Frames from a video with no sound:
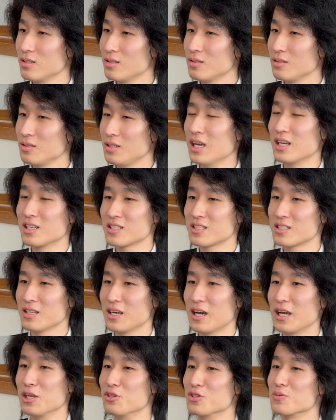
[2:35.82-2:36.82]
Yes,
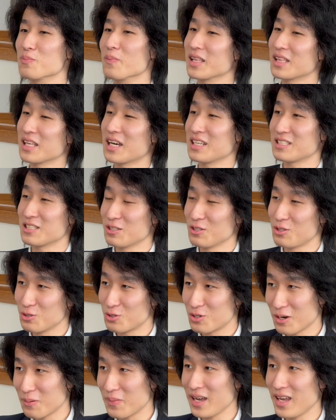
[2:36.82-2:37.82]
I use my Dyson to
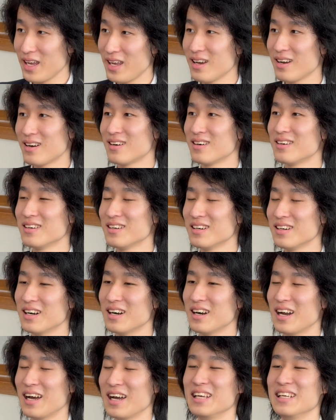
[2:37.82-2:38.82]
dry my
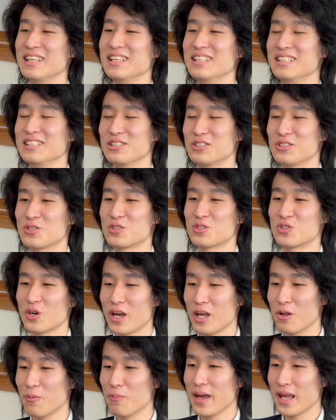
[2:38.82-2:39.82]
hair. I
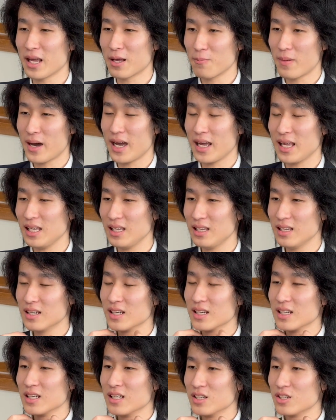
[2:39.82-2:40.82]
try to make my
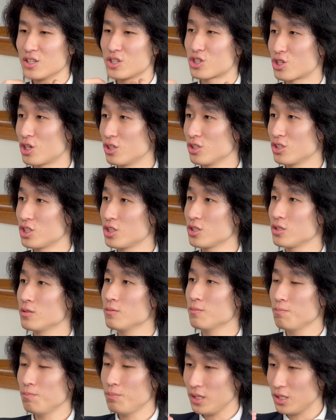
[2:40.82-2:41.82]
shirts
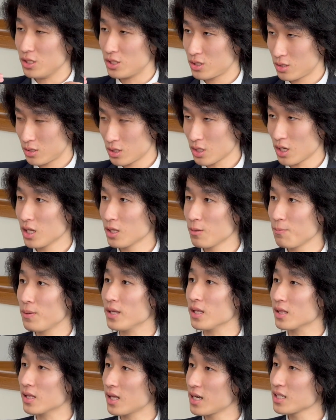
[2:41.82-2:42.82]

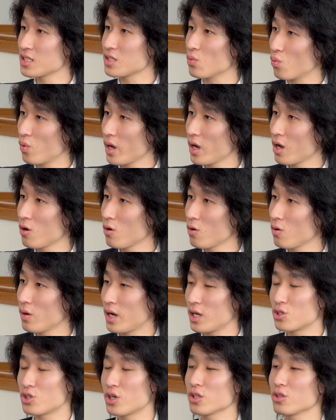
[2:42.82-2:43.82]
being nice and well.
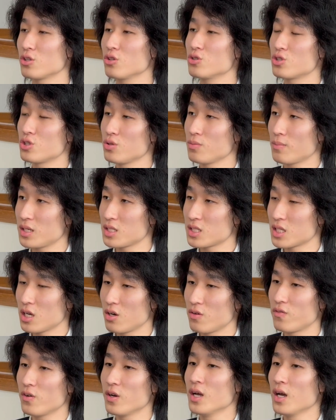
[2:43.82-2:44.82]
I try to suit
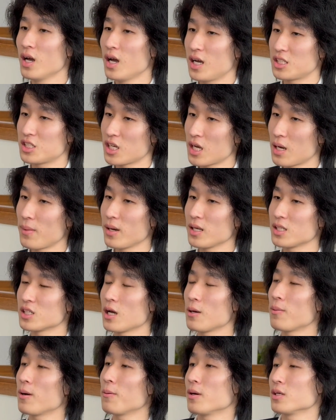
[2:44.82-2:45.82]
myself. I tie my
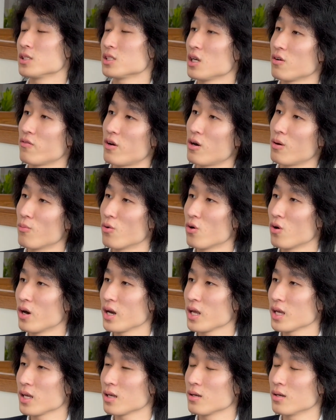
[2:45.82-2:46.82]
tie by myself every
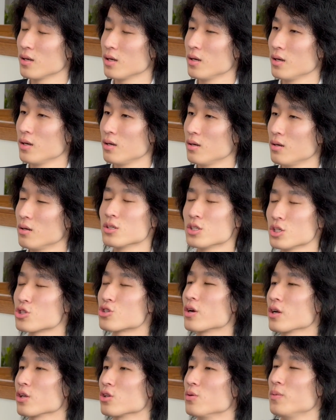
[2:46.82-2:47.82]
morning. Just
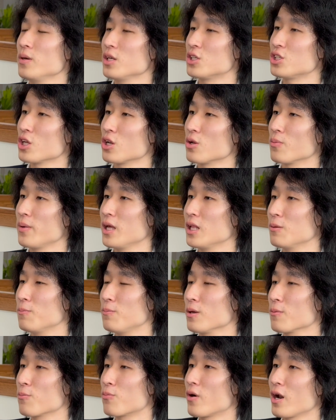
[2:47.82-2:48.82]
trying to be a gentleman,
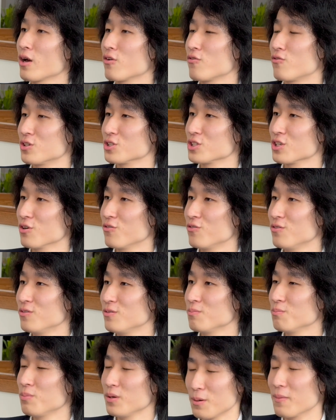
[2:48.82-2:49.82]
being proud of yourself.
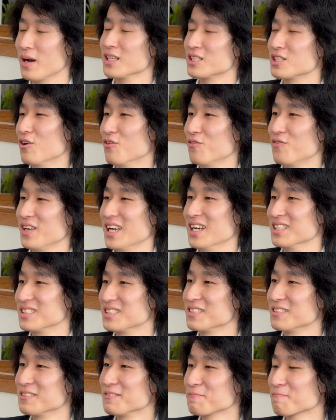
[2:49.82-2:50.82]
Being myself,
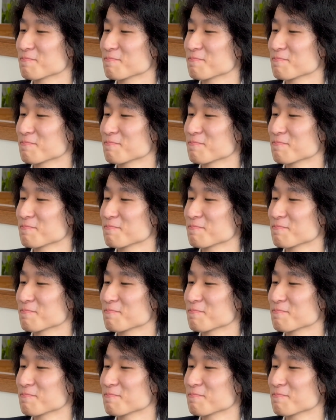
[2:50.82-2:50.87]
yes.